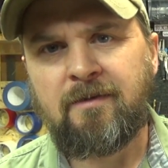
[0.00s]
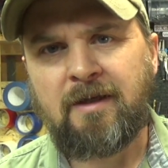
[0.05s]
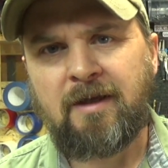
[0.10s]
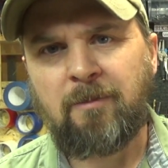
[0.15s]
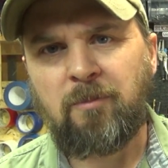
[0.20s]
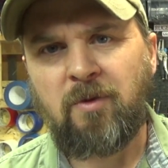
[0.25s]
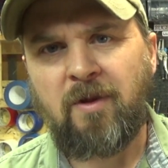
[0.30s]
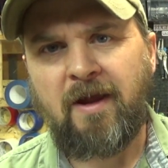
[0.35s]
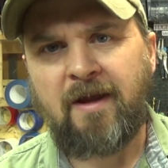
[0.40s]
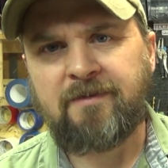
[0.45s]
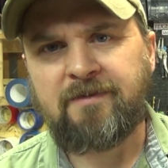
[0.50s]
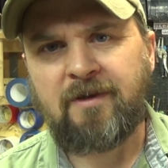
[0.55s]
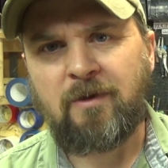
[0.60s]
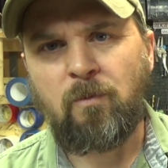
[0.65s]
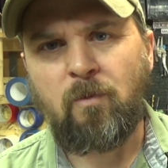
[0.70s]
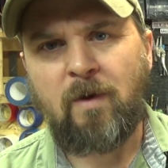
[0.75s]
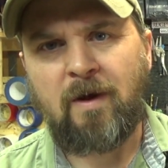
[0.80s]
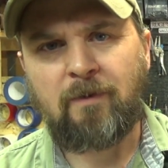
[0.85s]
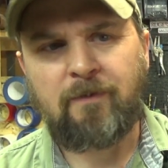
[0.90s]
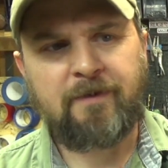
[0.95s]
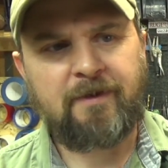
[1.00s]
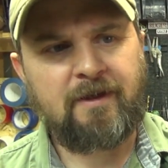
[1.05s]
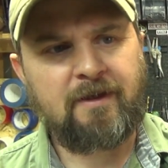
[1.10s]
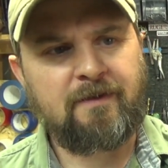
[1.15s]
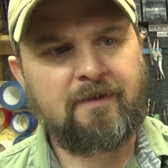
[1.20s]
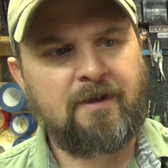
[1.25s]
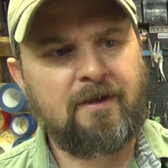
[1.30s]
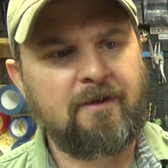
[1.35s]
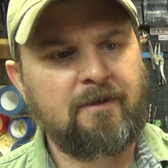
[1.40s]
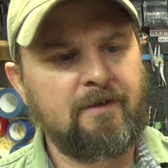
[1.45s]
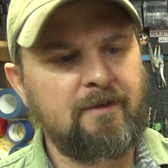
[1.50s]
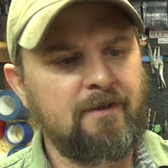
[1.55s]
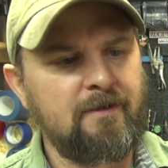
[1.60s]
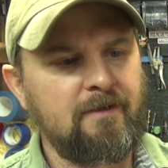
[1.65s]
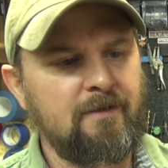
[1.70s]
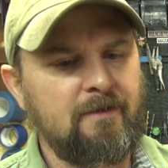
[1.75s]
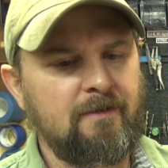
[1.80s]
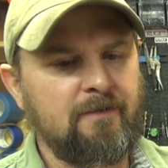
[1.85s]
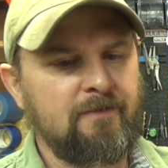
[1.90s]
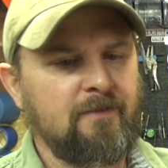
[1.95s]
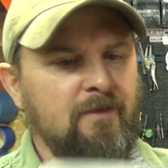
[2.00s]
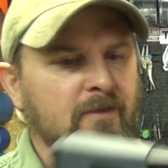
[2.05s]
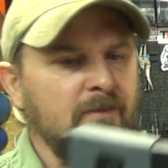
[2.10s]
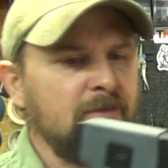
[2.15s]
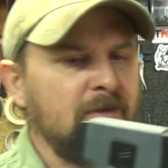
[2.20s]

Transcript: a plastic welt in there, so